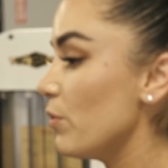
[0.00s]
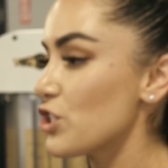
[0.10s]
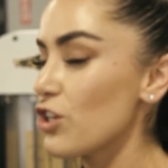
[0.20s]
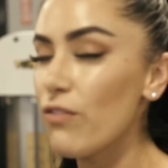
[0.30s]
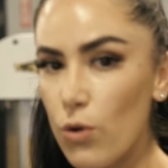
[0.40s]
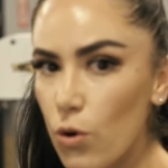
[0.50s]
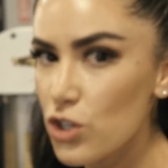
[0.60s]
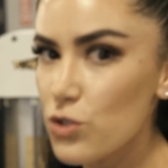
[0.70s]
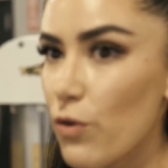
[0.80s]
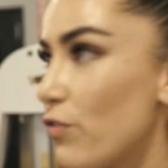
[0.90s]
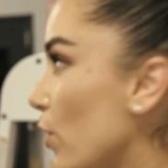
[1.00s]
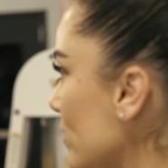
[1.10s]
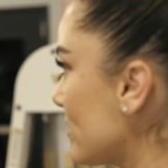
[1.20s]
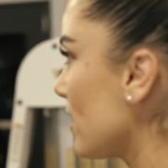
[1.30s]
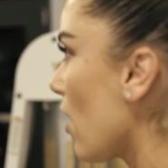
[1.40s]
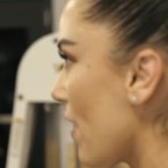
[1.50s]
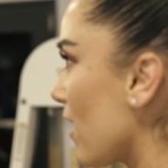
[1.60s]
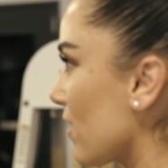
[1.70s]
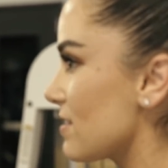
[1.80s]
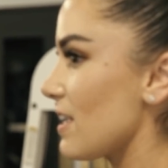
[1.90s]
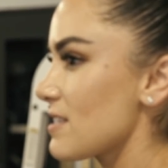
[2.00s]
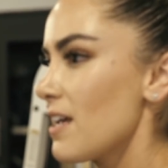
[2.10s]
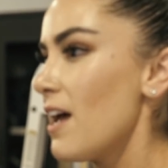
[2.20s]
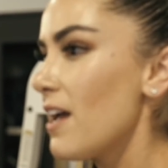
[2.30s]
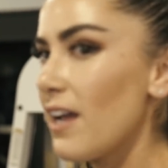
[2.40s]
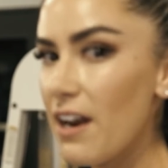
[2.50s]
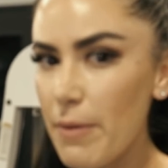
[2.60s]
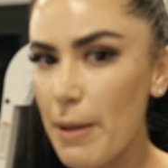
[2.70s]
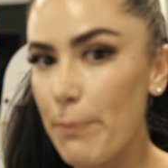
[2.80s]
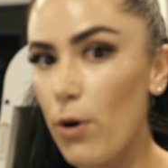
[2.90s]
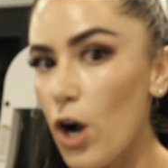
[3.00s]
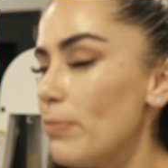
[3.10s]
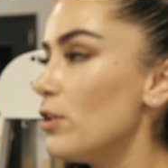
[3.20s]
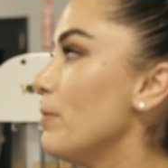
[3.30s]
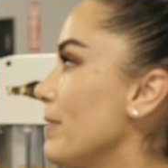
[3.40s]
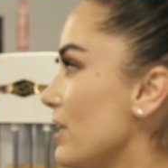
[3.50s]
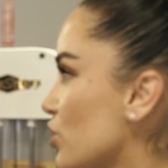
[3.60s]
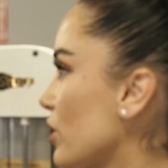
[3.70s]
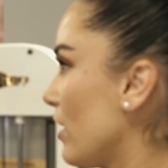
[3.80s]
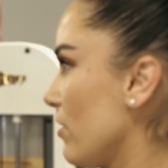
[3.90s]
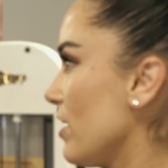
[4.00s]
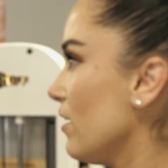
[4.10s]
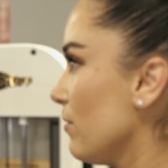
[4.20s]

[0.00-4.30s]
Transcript: which of course we're focusing on that because that's kind of my problem-ish area,